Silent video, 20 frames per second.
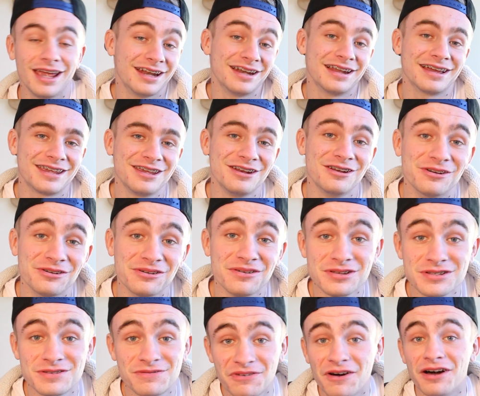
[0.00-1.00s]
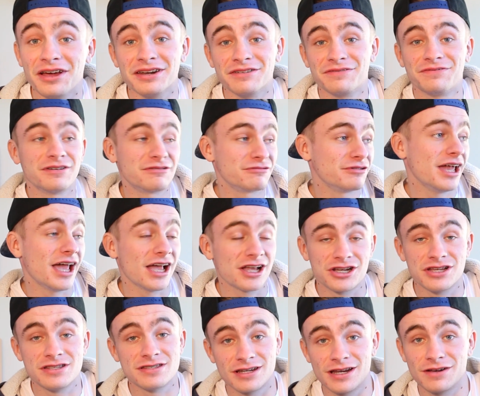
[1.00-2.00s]
And like, you know, it was fun
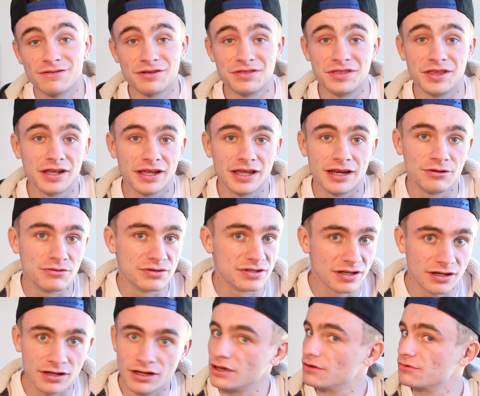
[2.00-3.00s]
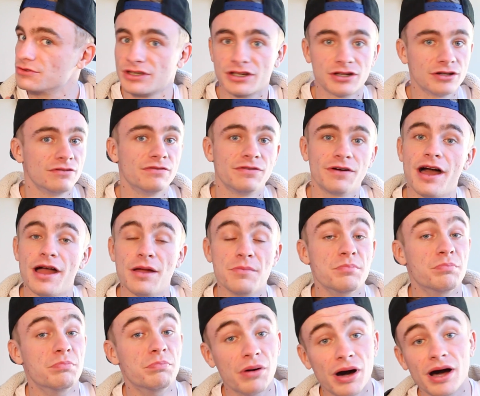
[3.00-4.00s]
reactions and everything, and it was a good
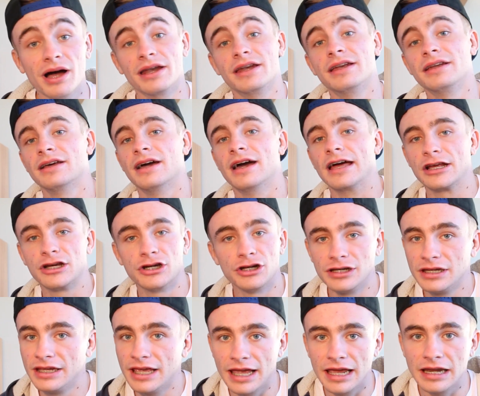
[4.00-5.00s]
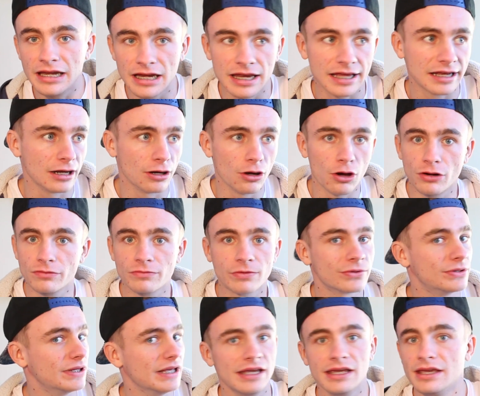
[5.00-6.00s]
vibe, but I couldn't get any like long
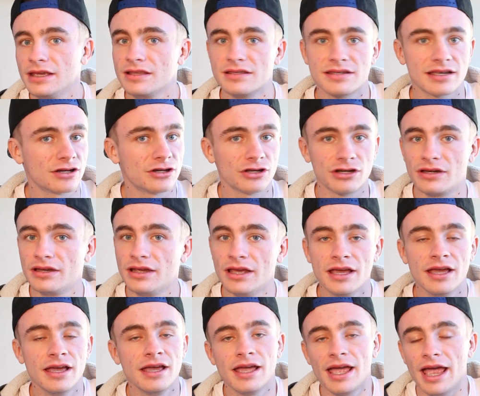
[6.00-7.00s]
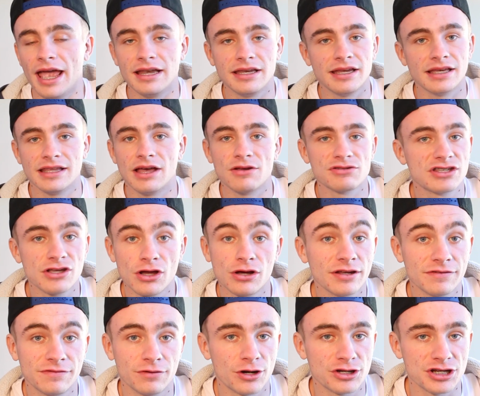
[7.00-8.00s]
routines. And yeah, that was the
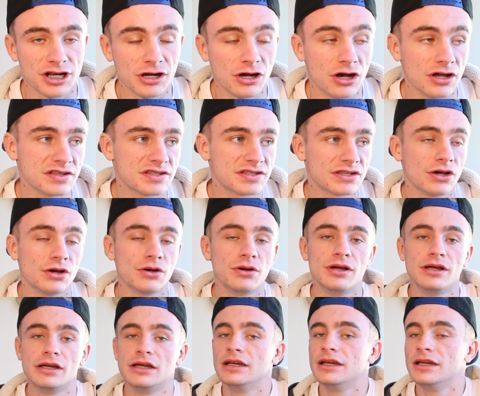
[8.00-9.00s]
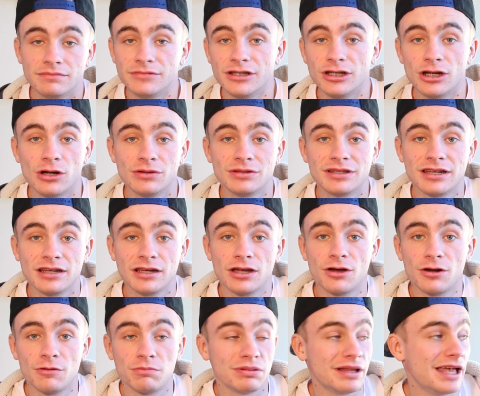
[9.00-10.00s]
only footage I got. So, you know, it didn't
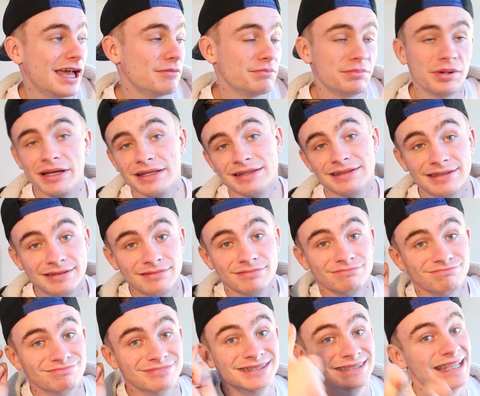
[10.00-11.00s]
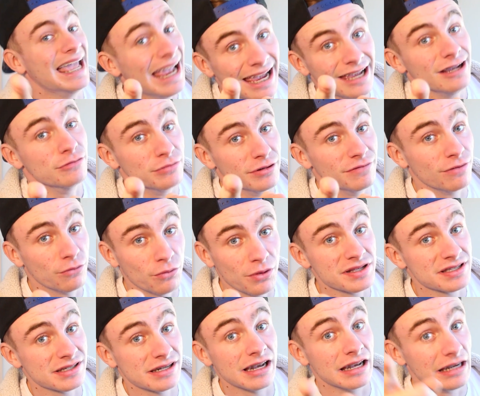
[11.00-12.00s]
go to plan, but damn if it
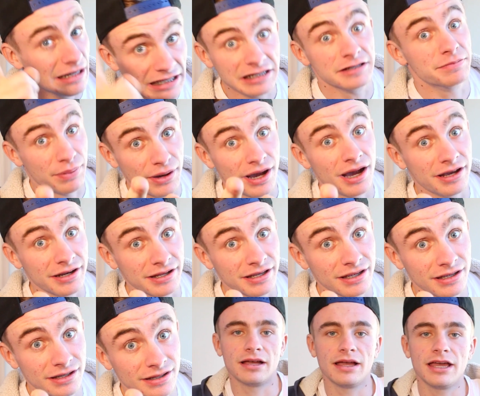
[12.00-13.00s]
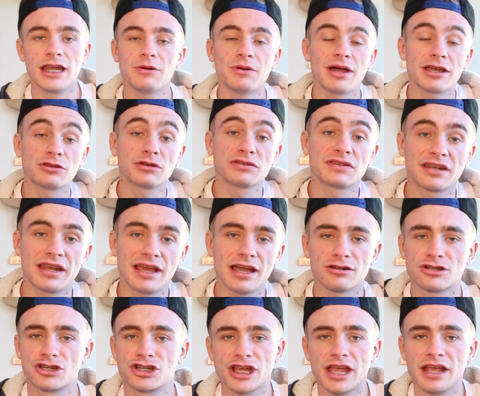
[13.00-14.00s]
wasn't a lit party. Anyway, I thought today
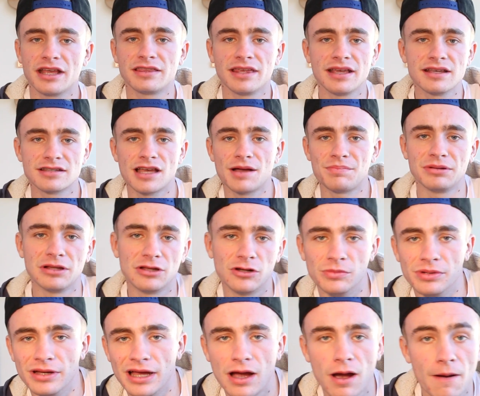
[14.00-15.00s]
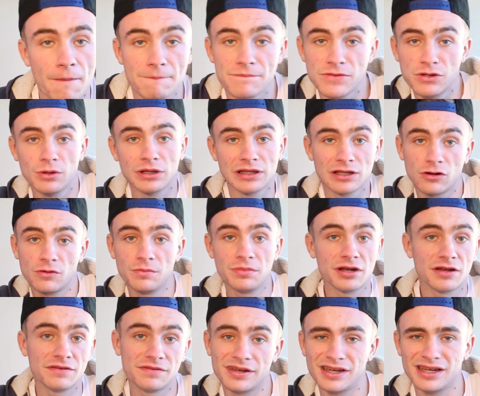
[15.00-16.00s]
I'd shake things up a little bit. I'll do a little
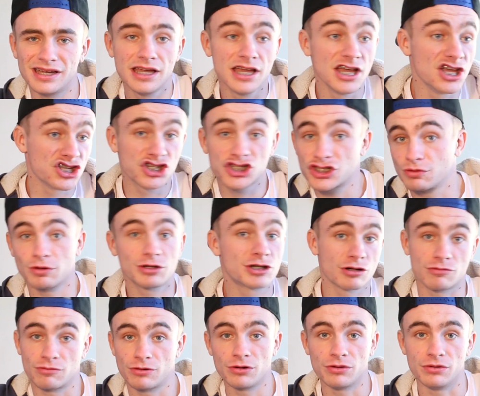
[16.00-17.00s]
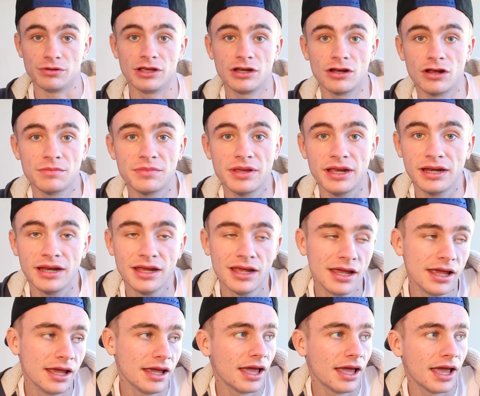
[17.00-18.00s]
bit of a switcheroo, you know what I mean?
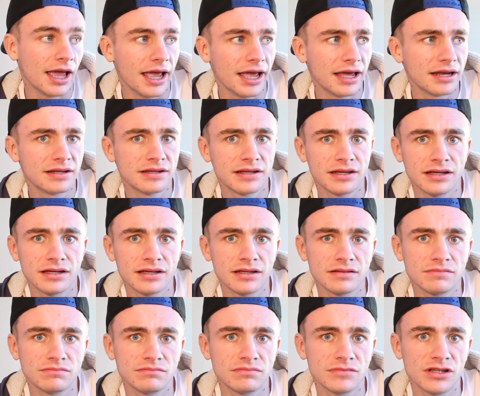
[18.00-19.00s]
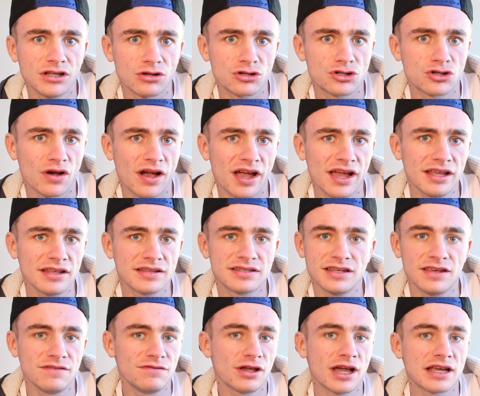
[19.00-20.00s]
And, you know, try and
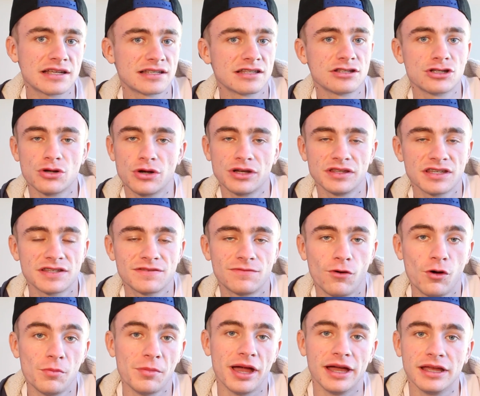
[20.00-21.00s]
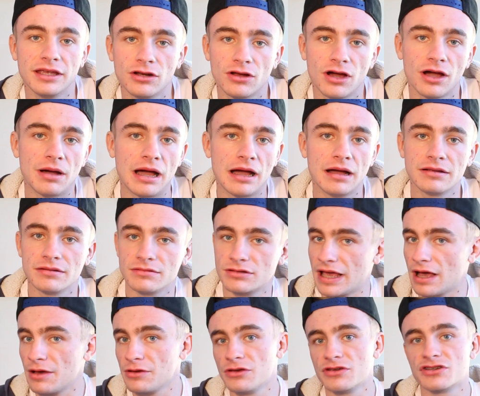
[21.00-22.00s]
see if you guys enjoy this format. You know, I'll
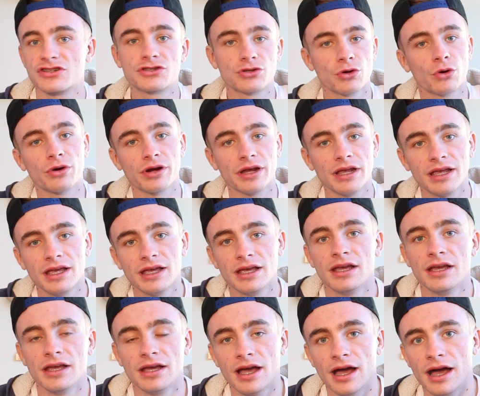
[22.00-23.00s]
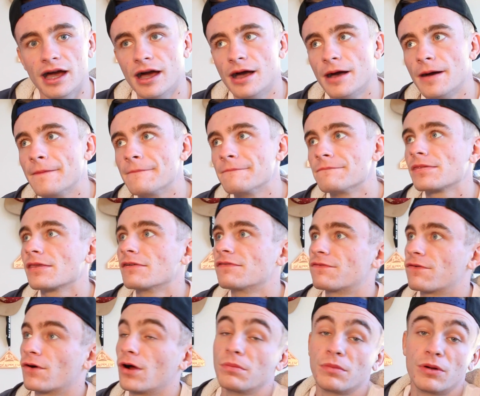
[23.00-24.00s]
tell you a story
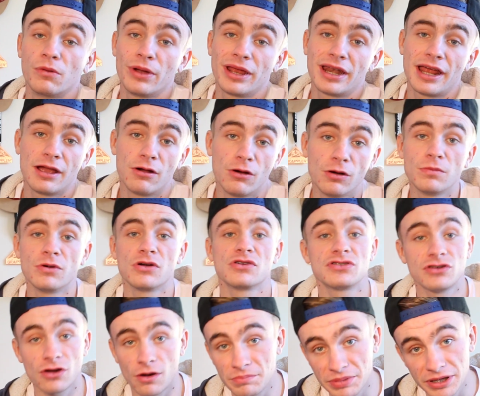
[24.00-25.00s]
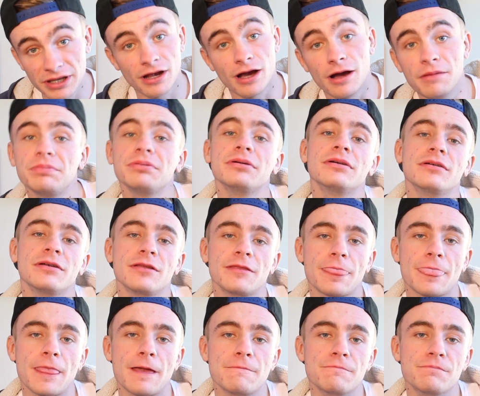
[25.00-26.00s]
from when I almost got beat up,
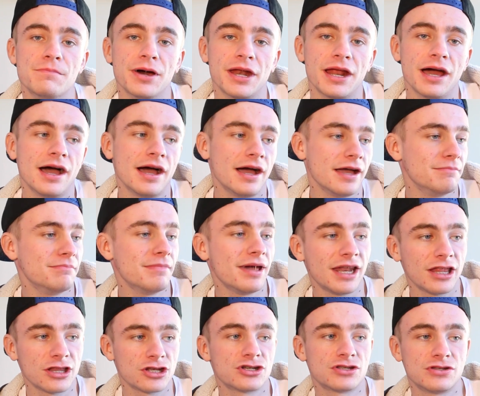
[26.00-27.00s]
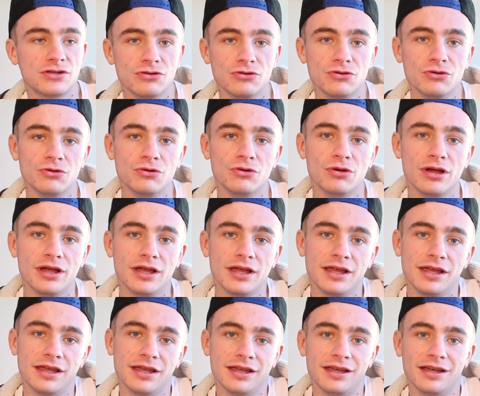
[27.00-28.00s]
but I managed to
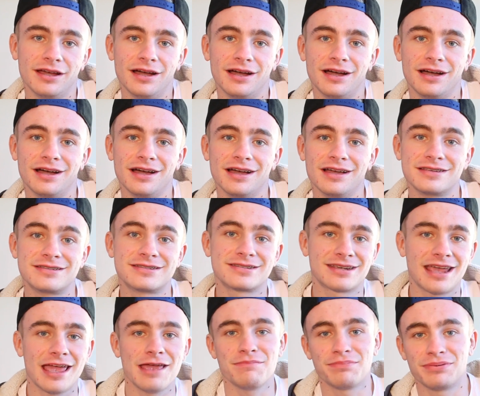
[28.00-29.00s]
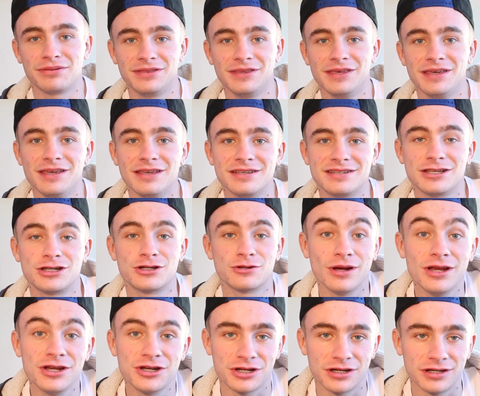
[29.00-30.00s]
escape the
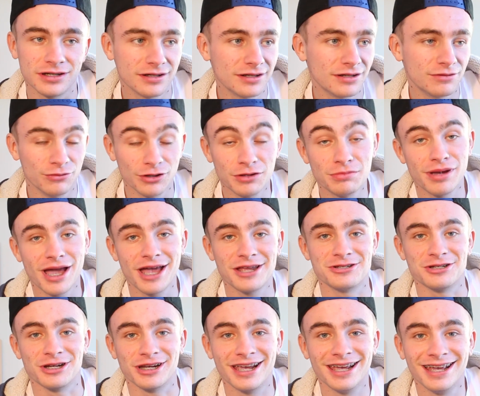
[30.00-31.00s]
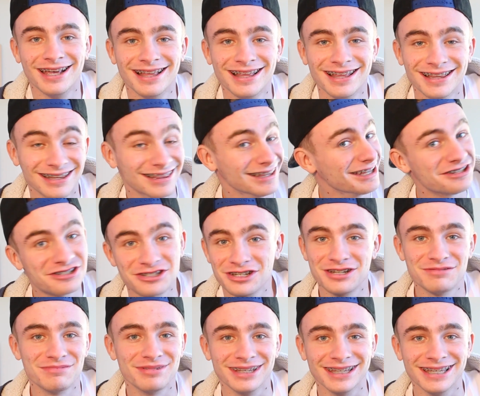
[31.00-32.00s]
situation with magic,
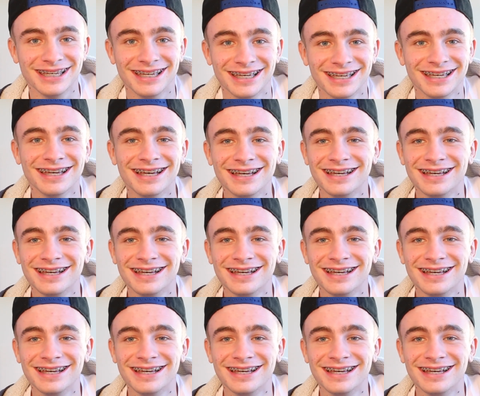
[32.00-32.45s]
legitimately.